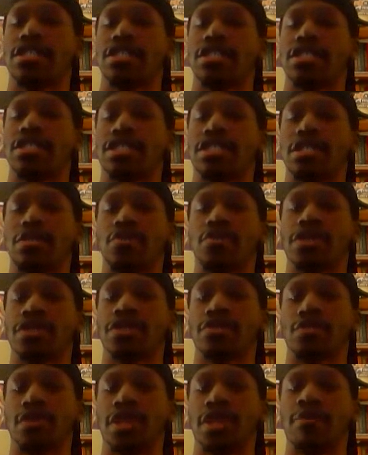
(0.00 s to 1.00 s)
This
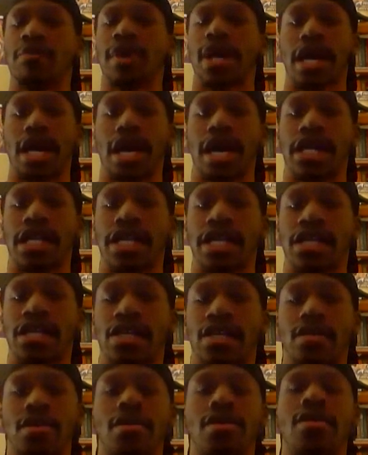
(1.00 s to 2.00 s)
wasn't really my
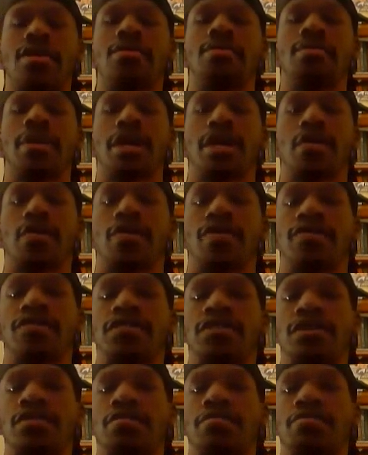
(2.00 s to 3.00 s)
idea, but with
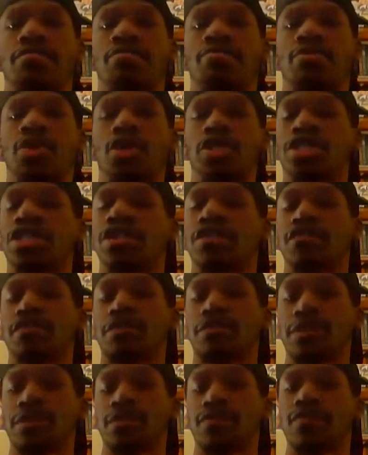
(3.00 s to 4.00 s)
some pushing
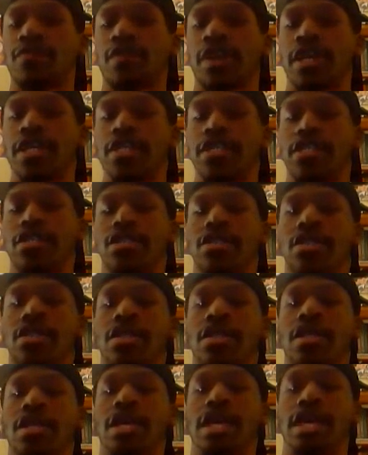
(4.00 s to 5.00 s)
from some friends
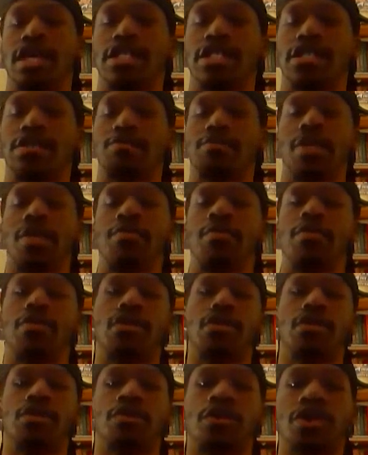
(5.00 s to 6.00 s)
and some people
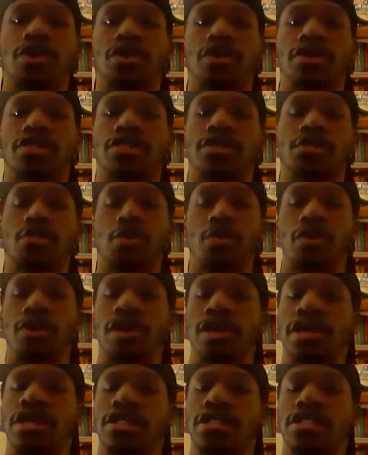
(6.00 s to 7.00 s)
on Twitter
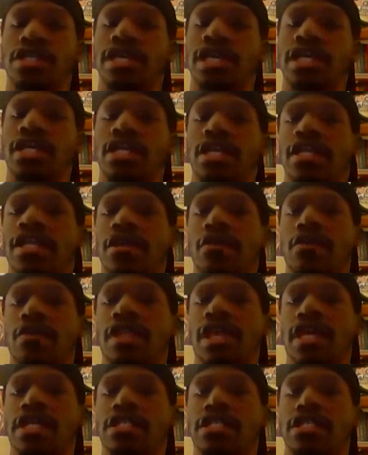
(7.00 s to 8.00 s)
supporting, saying that they would
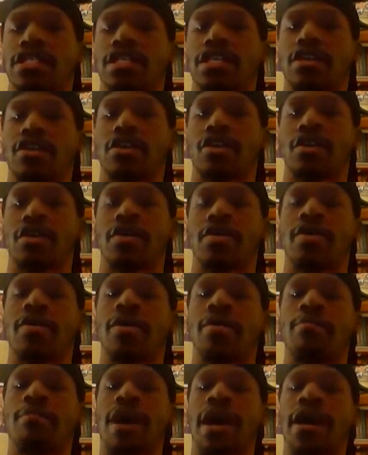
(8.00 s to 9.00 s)
like to hear
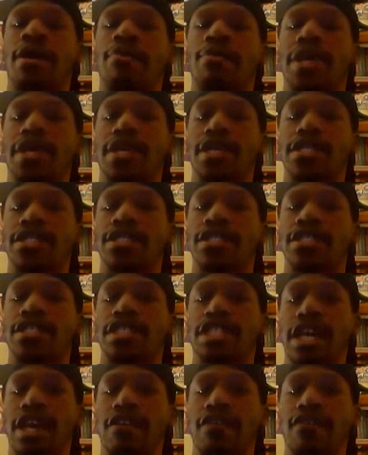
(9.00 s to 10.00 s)
my opinions
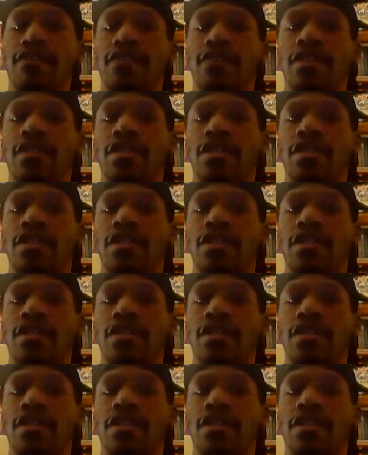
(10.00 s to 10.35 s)
in depth,